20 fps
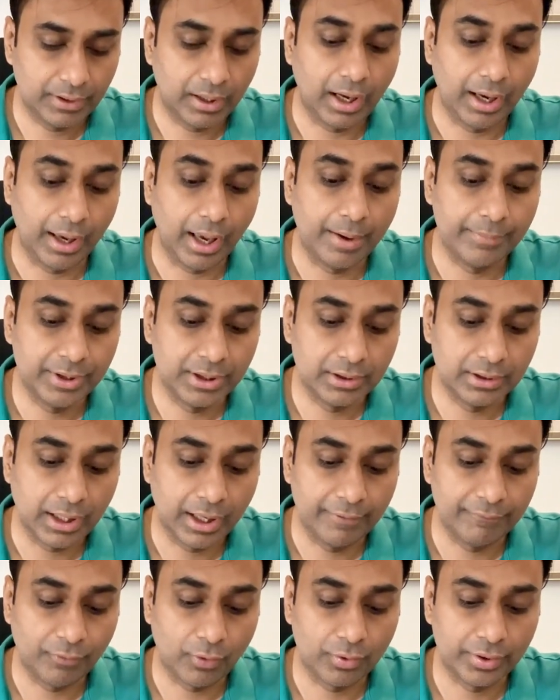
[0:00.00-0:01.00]
I mean,
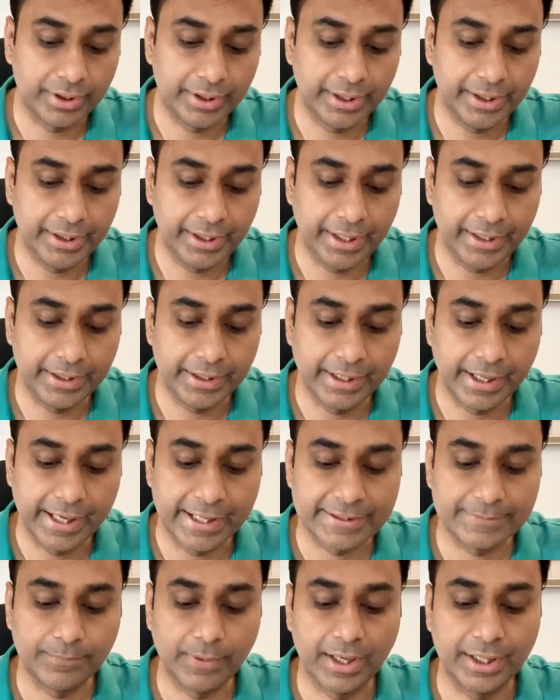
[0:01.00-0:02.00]
I've already taken
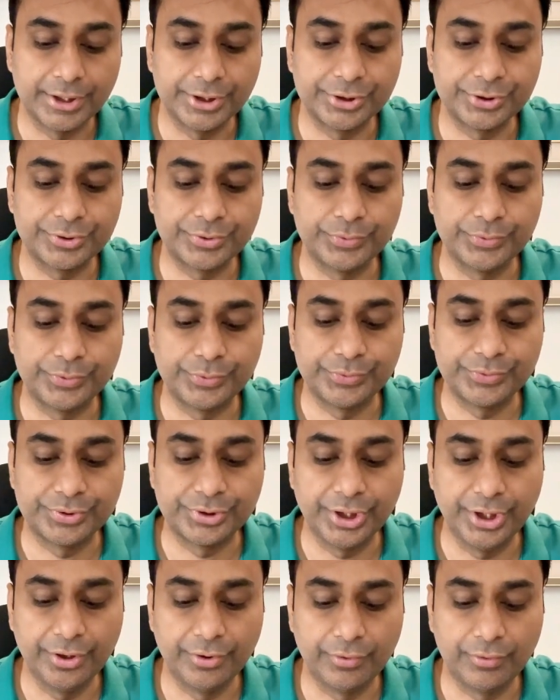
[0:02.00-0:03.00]
x minus 2 to
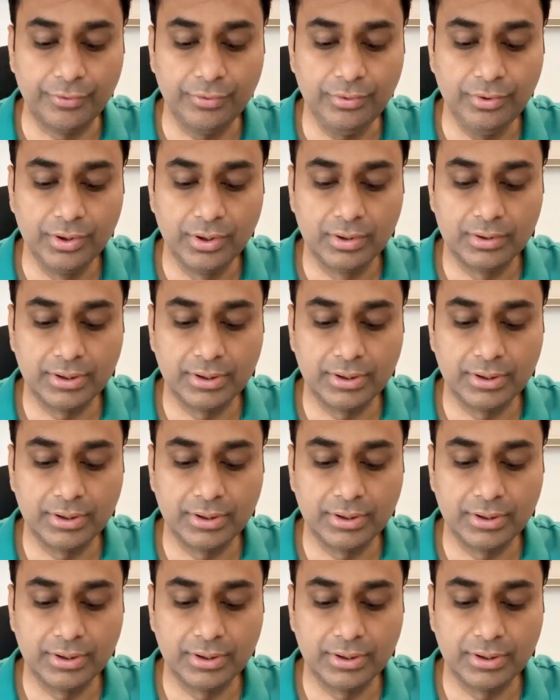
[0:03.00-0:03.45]
0.